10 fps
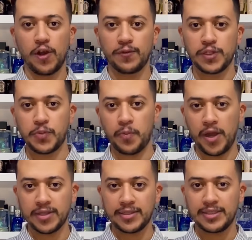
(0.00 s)
of
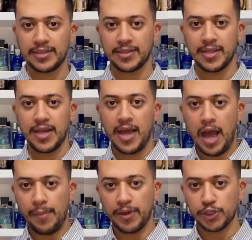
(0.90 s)
spices,
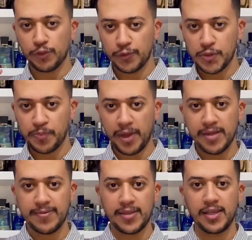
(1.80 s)
a punch of
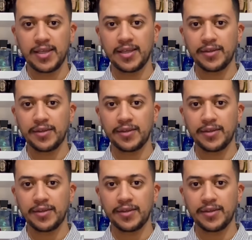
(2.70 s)
spicy,